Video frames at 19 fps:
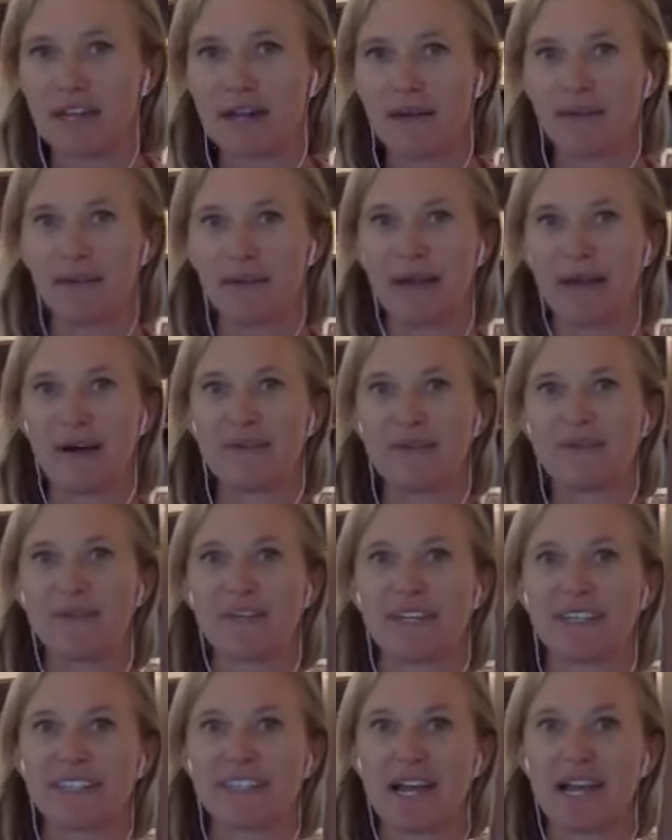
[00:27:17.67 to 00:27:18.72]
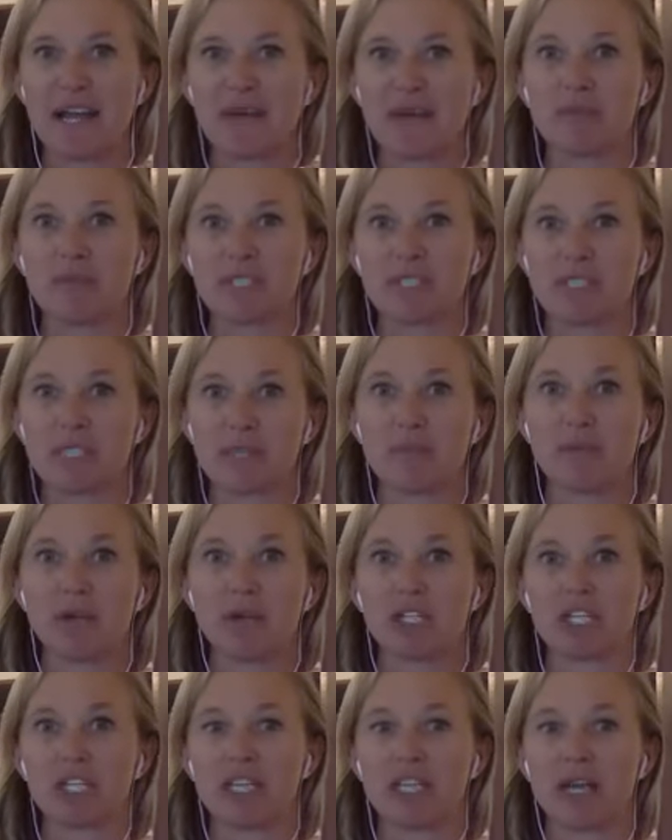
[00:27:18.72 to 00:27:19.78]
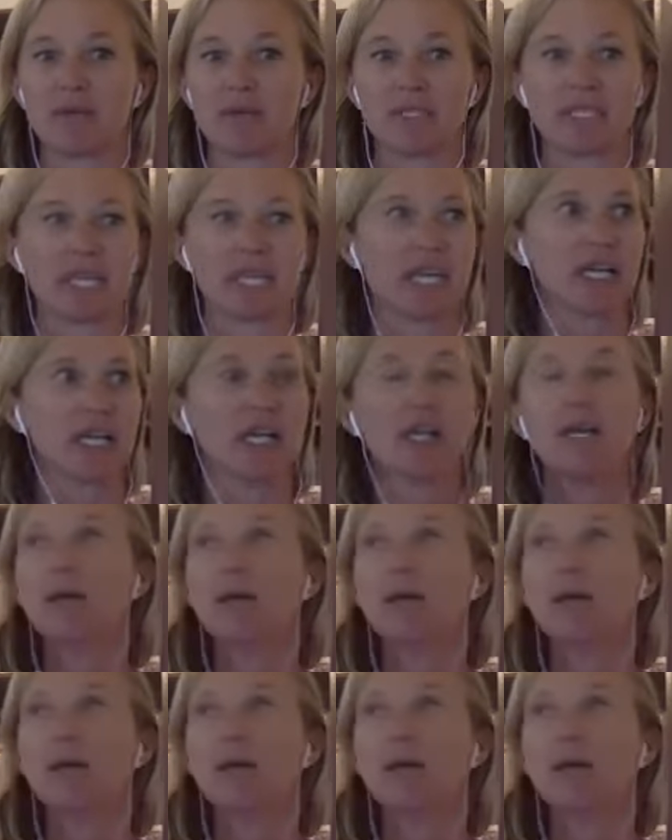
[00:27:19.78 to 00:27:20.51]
out loud because I was the person that was like